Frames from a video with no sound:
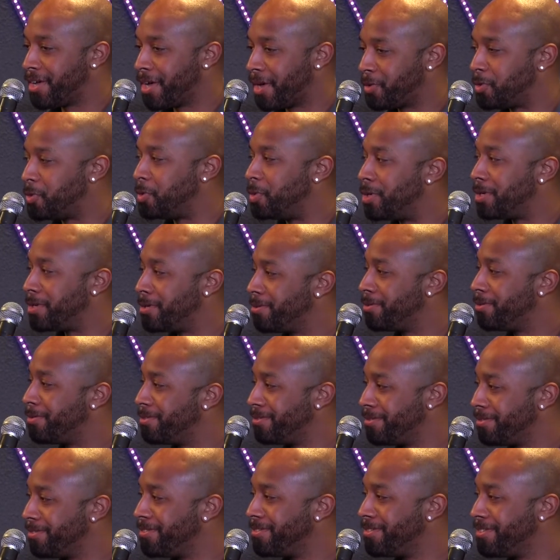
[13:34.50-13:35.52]
I'll do it.
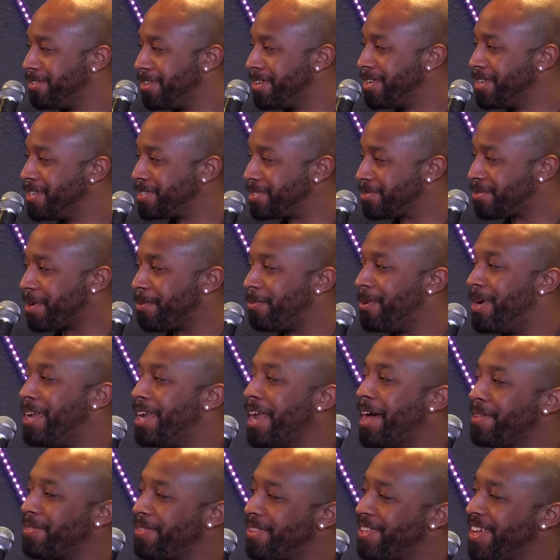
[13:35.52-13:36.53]
So I
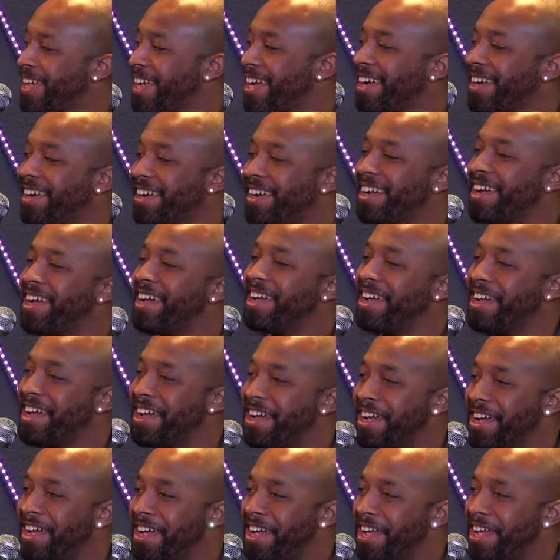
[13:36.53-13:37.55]
went out there
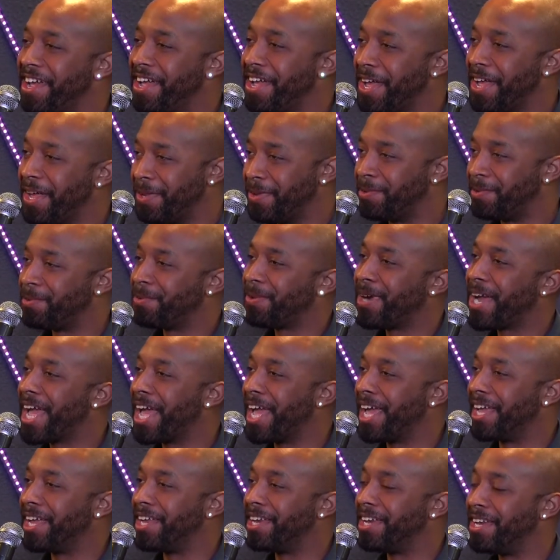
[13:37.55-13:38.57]
in the
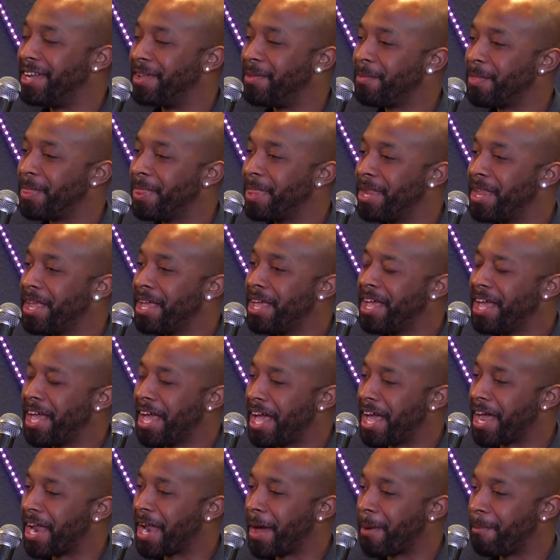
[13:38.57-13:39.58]
rain,
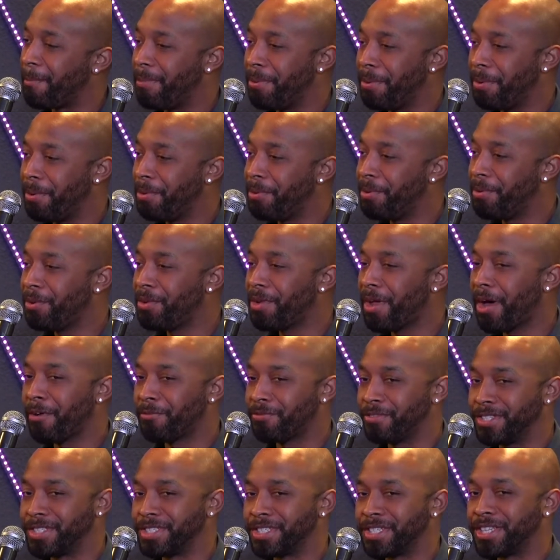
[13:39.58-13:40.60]
and I pulled
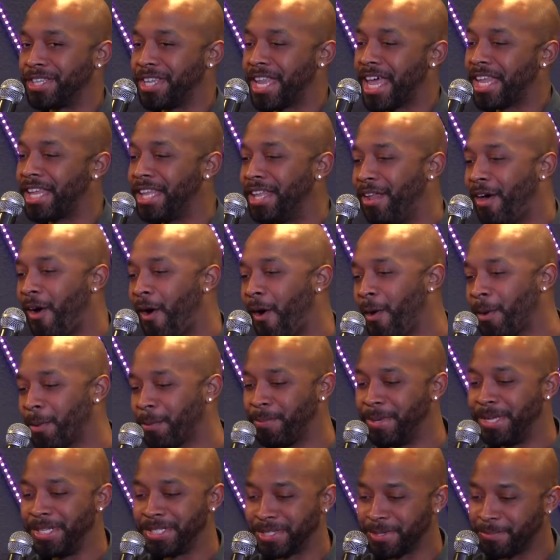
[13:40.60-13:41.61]
off that long
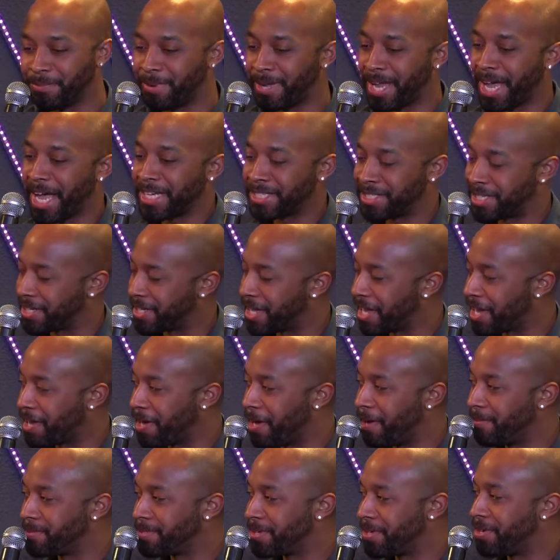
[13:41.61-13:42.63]
piece of plastic that
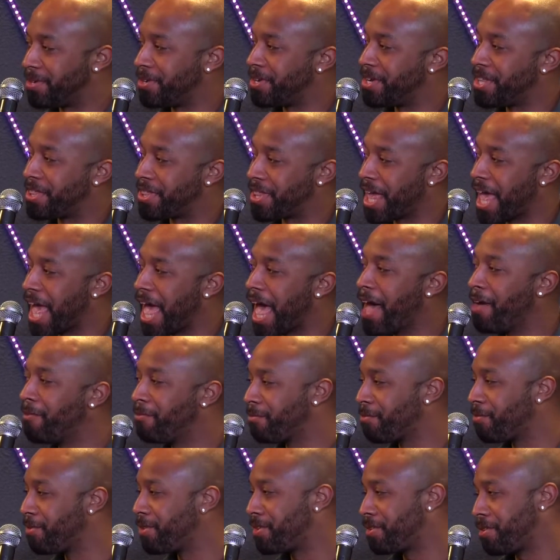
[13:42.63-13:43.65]
comes underneath
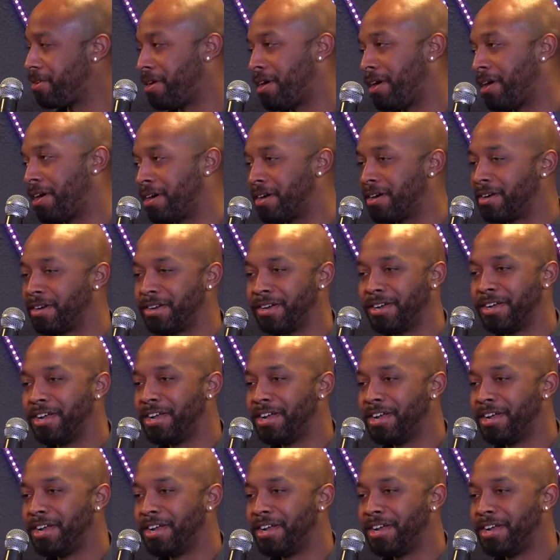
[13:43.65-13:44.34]
every car.